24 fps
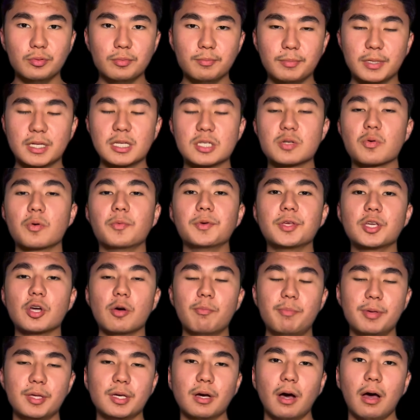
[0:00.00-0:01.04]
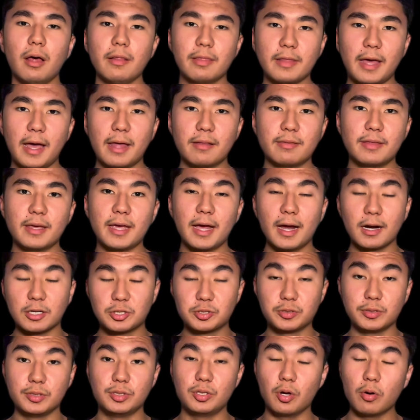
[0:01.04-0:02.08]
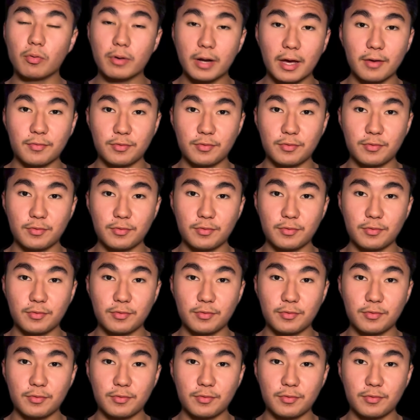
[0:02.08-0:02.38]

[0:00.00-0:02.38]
because when we go beyond that, they actually don't have